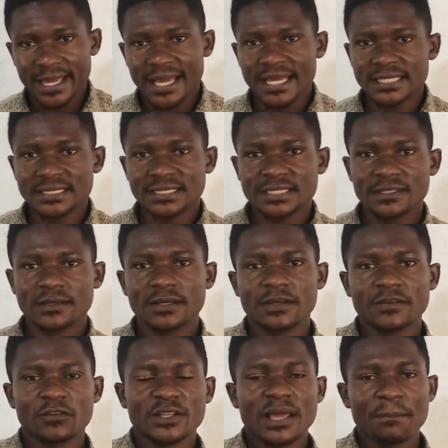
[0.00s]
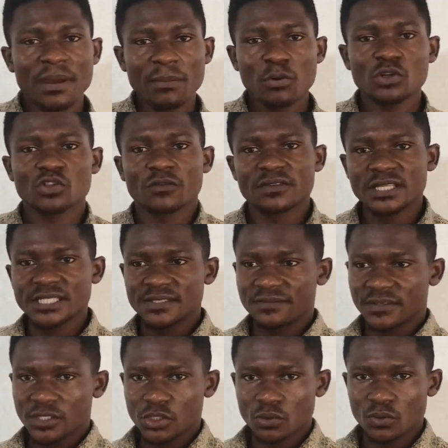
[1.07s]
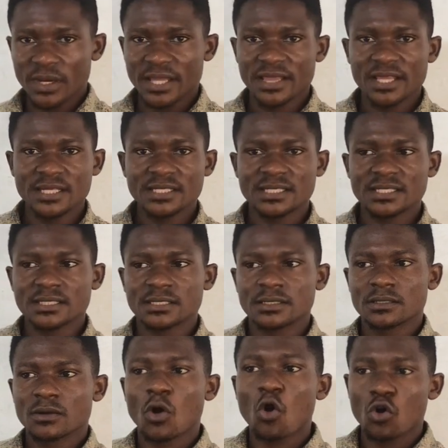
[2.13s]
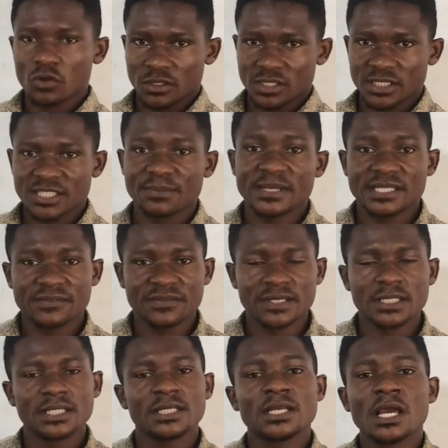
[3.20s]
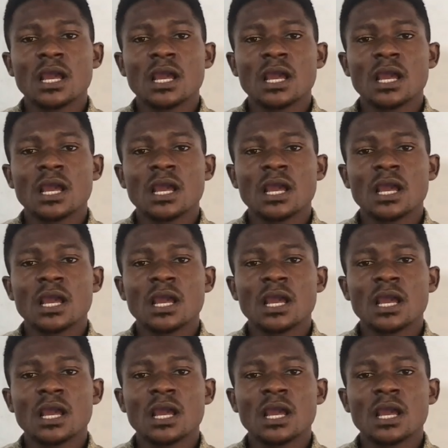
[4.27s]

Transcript: And for the purpose of this video and this course specifically,